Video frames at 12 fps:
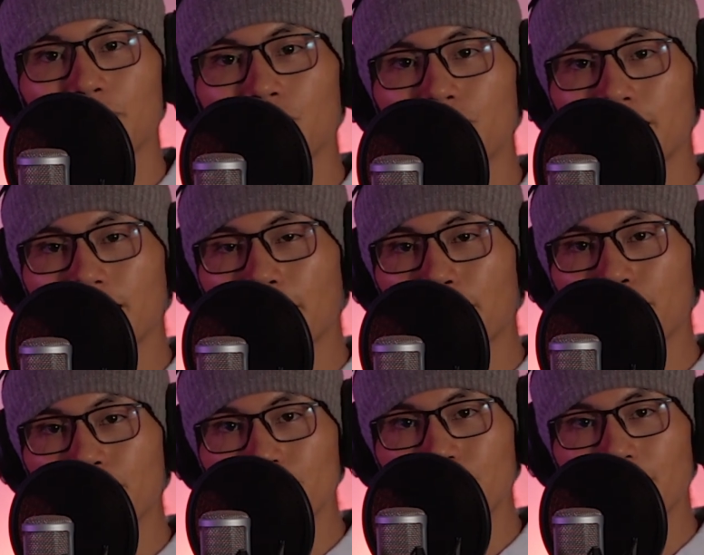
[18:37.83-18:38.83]
I'm doing. I
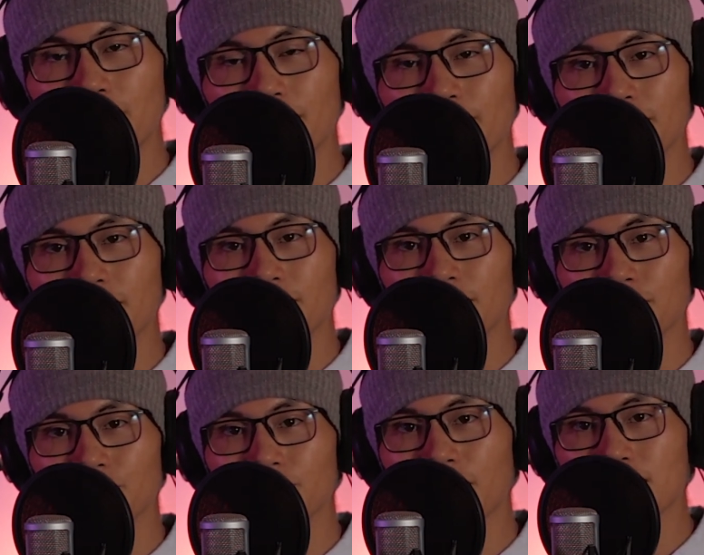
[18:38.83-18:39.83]
appreciate everything
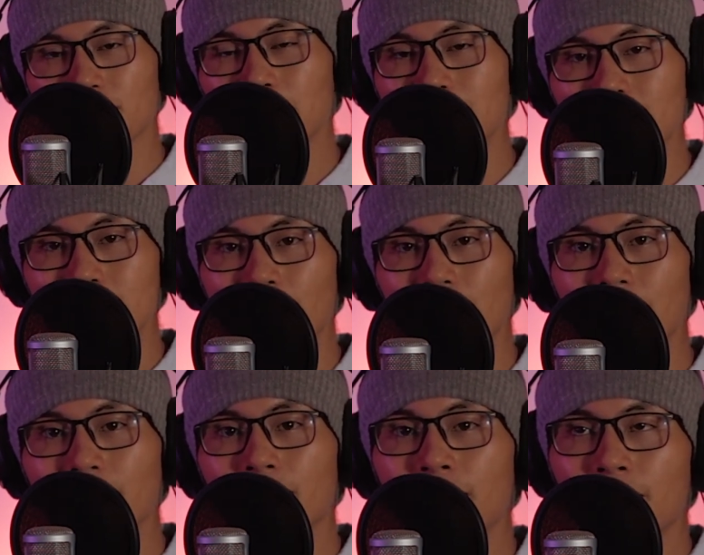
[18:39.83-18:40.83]
that you guys have been
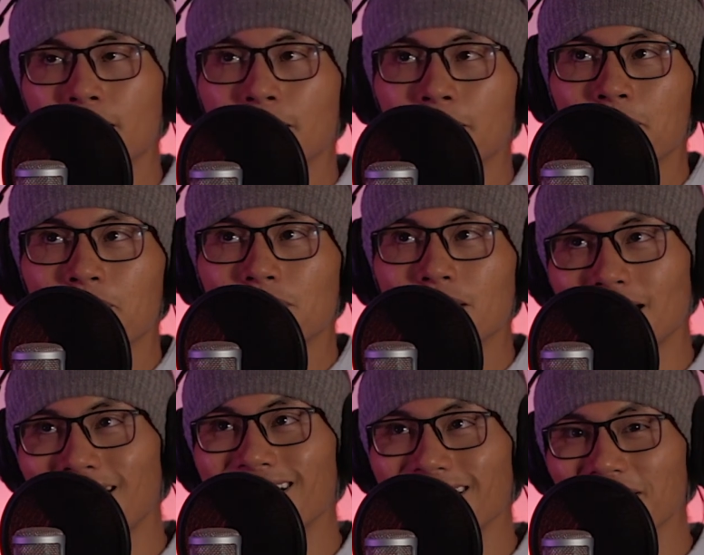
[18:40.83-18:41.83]
saying,
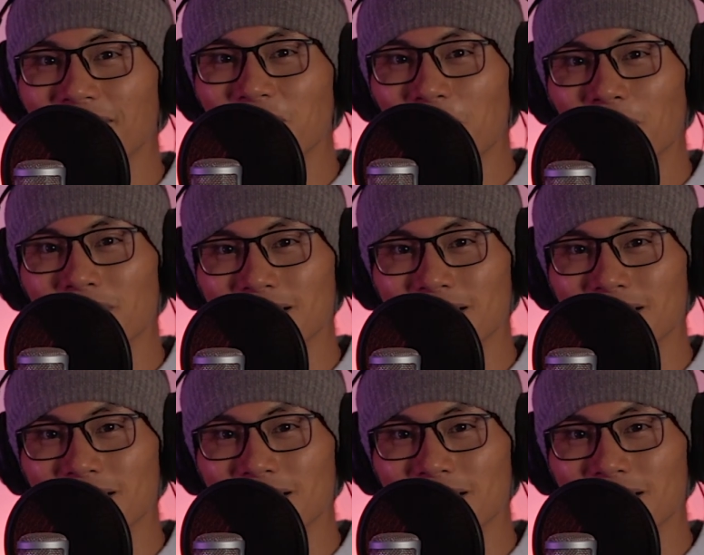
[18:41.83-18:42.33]
even though